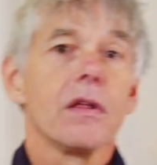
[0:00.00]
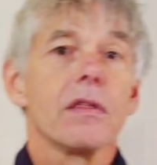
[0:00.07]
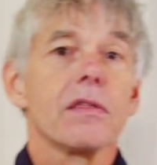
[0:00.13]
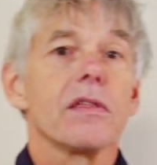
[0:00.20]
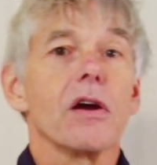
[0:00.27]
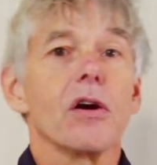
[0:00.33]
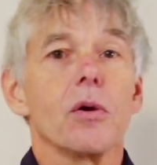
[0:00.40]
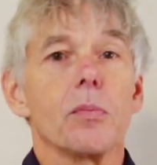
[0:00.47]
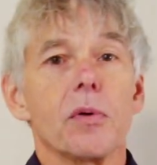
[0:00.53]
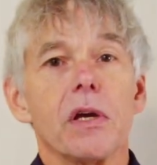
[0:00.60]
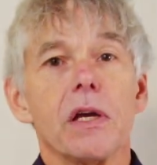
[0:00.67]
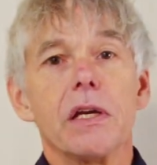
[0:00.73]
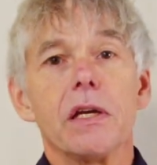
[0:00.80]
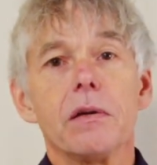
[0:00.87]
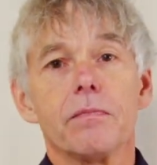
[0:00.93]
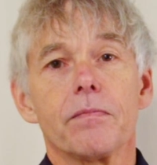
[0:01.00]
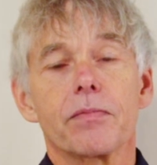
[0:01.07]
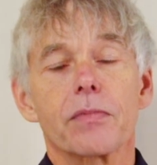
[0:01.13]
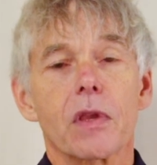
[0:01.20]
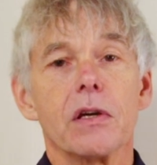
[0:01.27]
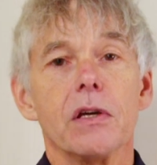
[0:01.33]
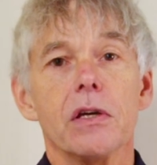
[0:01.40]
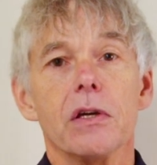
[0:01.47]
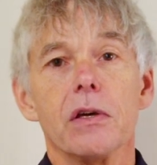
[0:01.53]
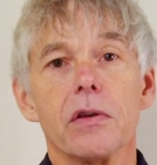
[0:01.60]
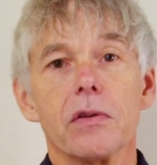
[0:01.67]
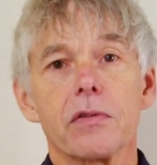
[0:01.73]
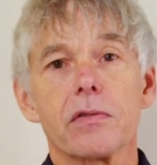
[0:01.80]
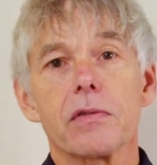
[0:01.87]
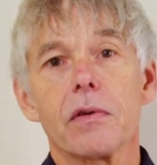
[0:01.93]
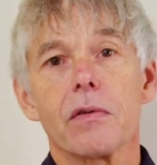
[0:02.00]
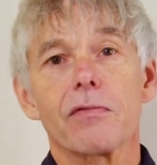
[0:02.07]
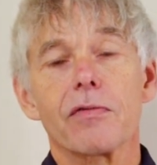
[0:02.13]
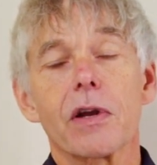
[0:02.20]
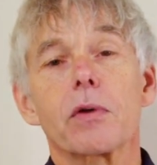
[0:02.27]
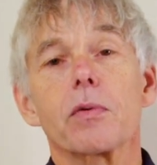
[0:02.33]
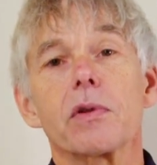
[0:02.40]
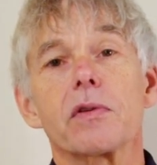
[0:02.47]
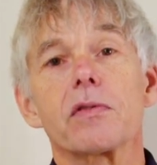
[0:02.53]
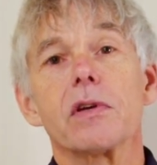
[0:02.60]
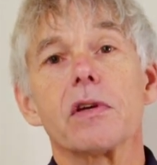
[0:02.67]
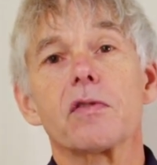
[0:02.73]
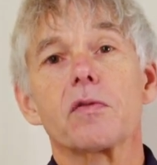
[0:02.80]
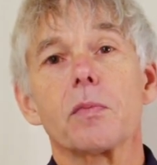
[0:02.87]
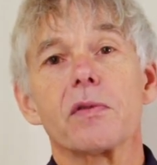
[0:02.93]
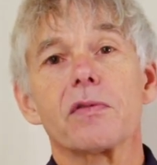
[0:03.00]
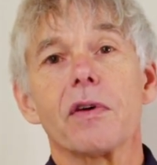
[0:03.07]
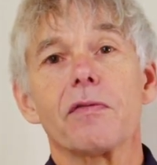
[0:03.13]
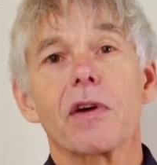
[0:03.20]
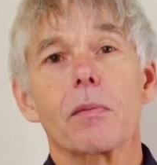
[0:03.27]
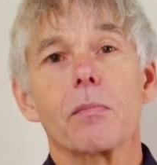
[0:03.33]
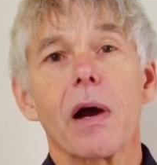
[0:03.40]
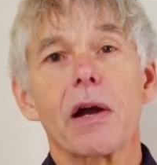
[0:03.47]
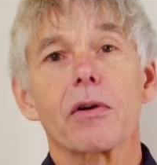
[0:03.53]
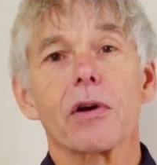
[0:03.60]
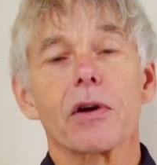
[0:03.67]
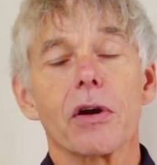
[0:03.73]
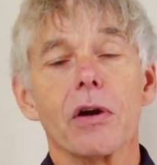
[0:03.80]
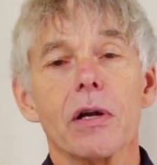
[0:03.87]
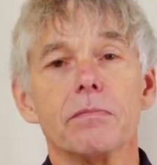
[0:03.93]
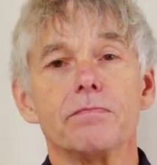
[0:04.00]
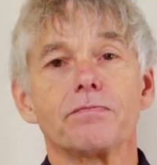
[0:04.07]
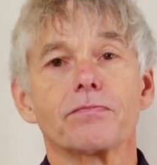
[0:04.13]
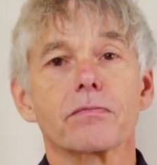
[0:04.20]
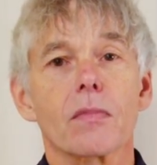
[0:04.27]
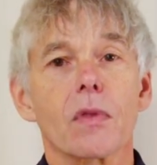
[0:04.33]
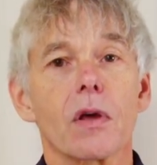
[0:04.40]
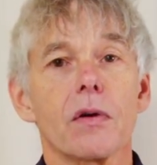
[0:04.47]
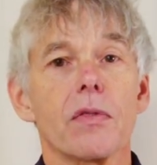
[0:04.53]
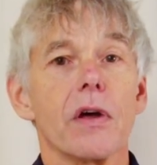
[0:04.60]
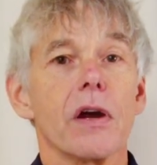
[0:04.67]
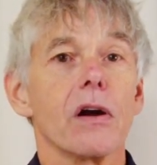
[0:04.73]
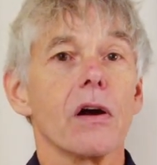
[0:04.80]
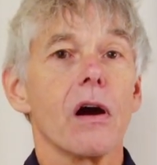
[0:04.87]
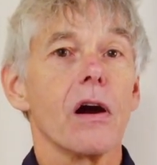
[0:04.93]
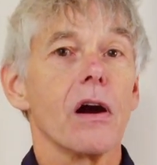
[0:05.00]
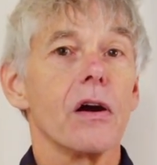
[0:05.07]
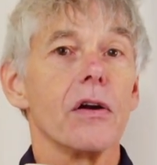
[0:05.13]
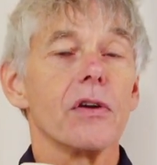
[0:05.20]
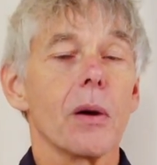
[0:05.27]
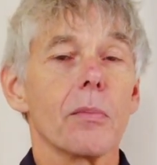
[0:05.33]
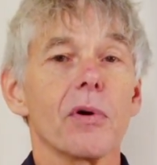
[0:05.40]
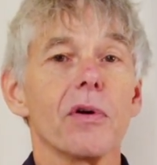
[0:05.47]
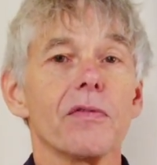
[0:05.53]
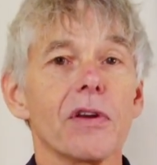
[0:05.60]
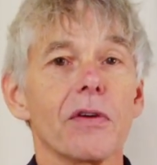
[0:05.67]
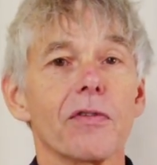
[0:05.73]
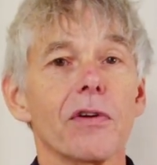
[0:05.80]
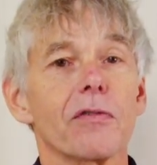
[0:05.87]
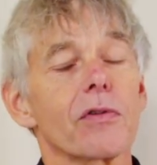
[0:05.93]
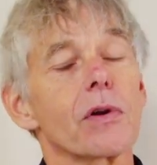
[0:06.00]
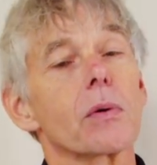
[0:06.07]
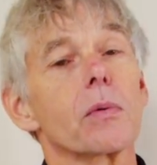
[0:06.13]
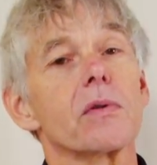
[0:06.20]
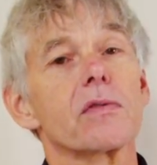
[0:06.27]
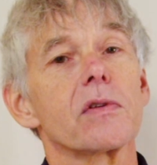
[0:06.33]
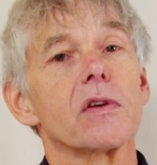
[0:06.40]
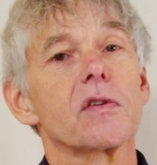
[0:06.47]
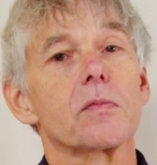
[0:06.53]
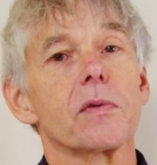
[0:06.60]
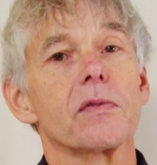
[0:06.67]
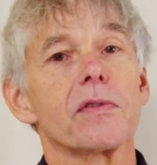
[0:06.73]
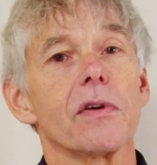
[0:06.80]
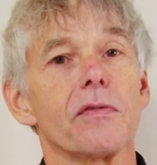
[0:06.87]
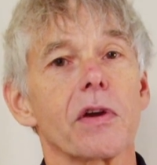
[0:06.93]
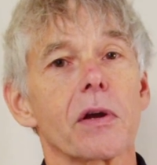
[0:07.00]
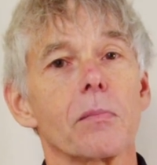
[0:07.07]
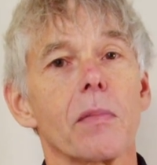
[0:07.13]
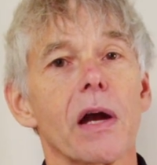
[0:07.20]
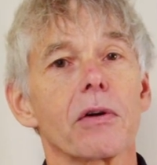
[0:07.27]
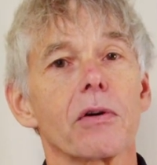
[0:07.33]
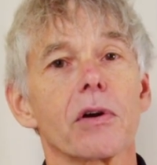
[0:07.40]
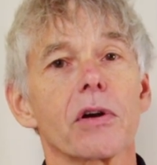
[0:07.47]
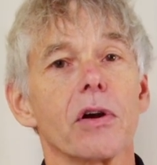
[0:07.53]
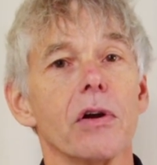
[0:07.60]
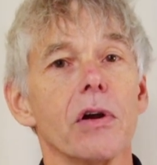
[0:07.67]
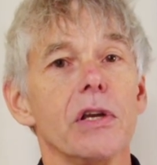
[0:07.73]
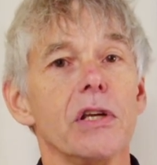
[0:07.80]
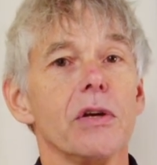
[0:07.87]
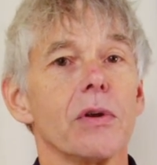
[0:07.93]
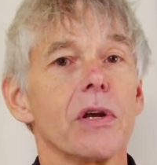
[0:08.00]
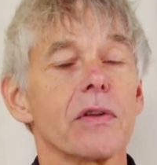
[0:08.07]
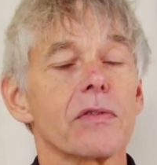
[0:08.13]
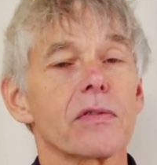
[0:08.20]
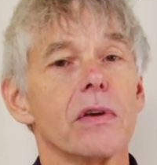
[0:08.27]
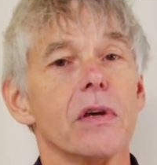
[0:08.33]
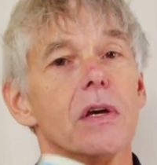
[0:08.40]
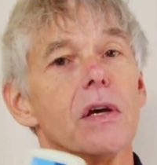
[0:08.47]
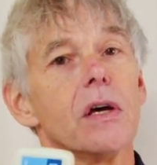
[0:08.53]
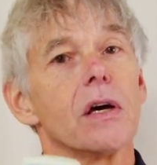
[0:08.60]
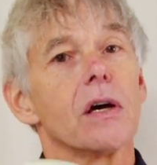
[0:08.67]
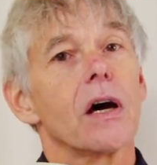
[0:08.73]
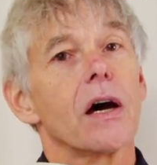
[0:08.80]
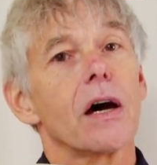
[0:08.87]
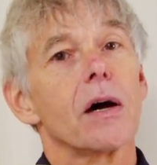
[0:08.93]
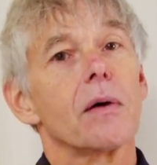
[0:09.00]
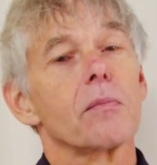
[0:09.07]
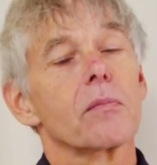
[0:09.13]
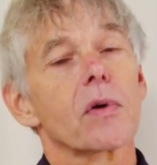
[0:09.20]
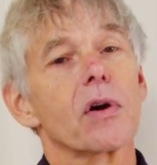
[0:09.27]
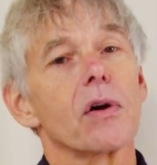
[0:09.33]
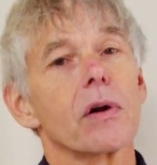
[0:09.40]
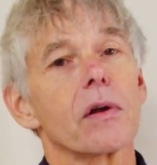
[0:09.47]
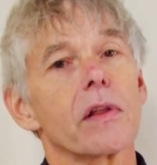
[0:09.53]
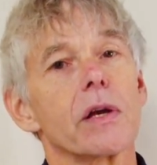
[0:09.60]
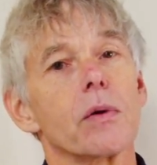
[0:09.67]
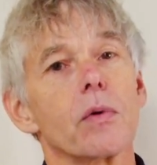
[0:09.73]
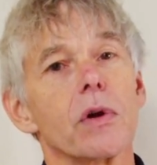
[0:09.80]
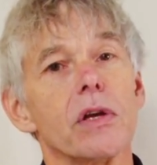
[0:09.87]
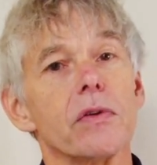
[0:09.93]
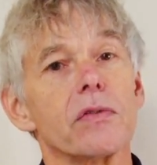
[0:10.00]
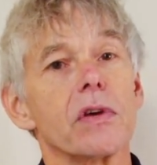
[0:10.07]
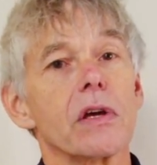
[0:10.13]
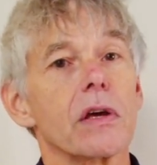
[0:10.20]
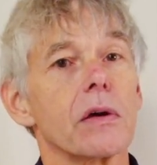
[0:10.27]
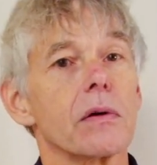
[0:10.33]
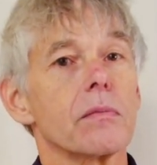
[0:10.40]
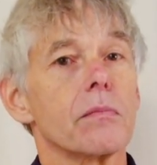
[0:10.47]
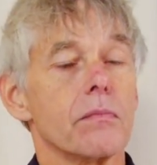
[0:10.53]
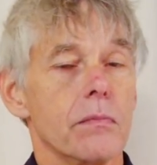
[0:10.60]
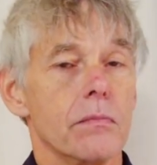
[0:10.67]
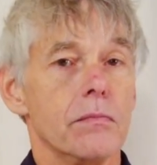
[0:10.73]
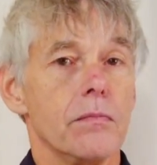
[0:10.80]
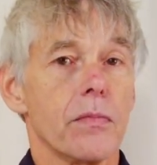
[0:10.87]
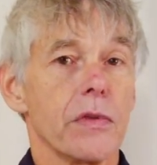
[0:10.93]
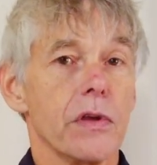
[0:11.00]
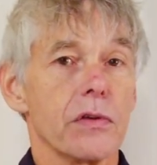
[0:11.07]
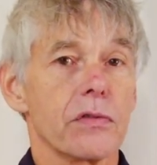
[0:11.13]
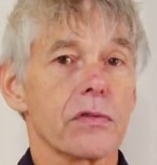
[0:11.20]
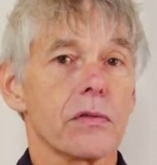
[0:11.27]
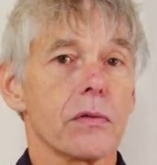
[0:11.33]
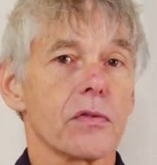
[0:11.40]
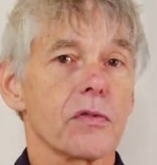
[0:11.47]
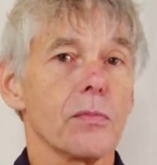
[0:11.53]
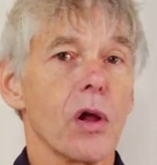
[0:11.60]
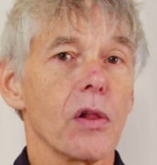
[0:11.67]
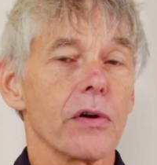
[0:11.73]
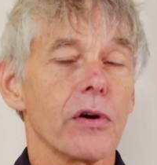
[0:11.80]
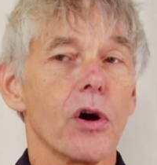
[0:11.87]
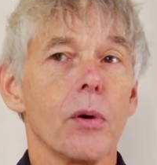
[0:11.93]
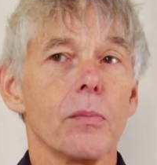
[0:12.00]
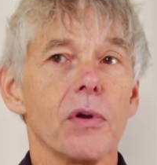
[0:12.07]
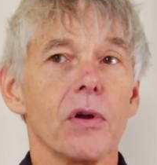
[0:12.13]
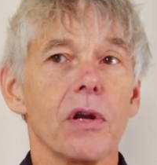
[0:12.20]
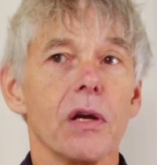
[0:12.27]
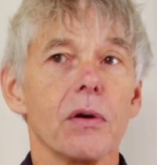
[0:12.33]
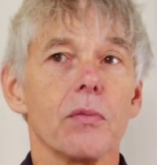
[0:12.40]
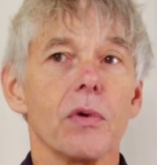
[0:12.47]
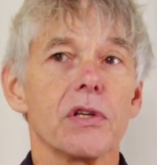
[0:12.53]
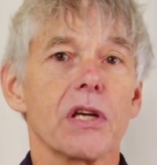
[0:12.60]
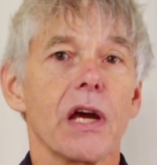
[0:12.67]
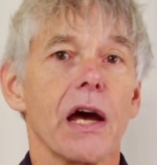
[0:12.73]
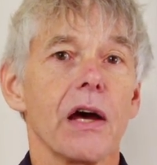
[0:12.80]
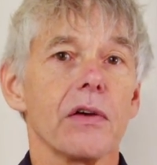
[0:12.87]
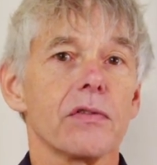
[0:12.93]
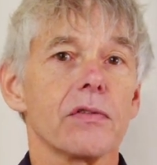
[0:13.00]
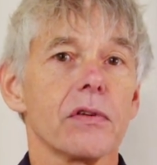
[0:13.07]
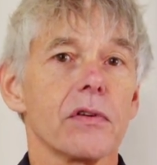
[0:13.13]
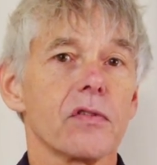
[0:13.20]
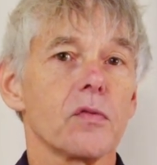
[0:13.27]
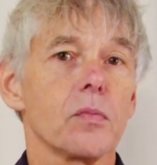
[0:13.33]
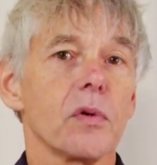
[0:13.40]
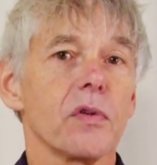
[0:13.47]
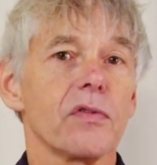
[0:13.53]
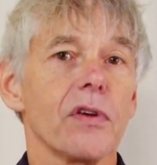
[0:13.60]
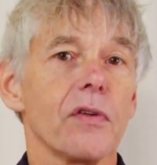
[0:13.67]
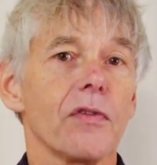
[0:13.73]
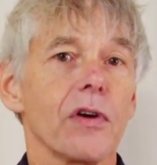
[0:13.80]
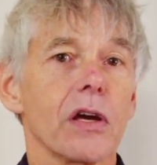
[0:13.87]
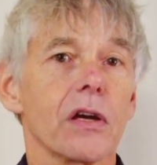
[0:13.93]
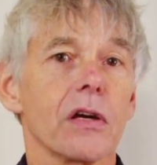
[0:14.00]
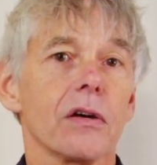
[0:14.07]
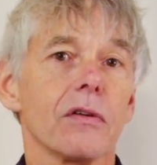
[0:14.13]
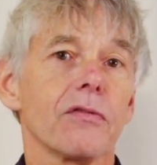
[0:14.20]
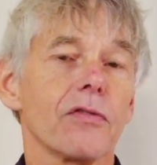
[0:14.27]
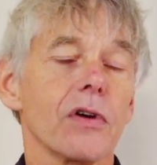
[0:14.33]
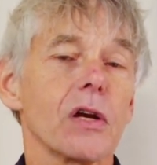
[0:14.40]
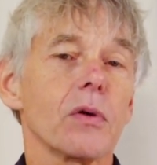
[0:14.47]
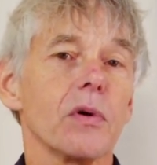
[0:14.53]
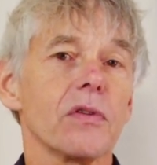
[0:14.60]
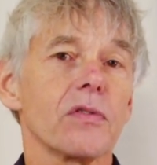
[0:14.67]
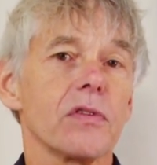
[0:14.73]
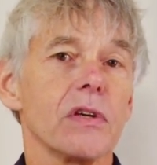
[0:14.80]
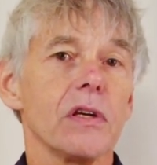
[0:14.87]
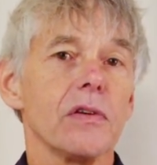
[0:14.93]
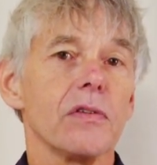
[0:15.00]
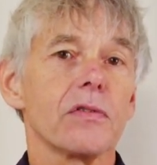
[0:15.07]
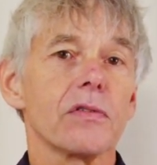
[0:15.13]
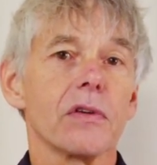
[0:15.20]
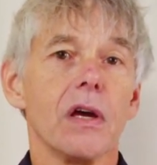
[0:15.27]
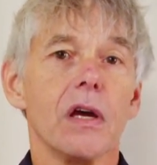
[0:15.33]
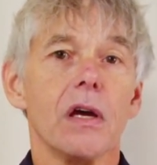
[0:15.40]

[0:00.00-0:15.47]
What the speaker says: therapy is frequency-specific microcurrent. There are a number of different frequency-specific microcurrent units. Currently, we're using this smaller home unit, which has specific frequencies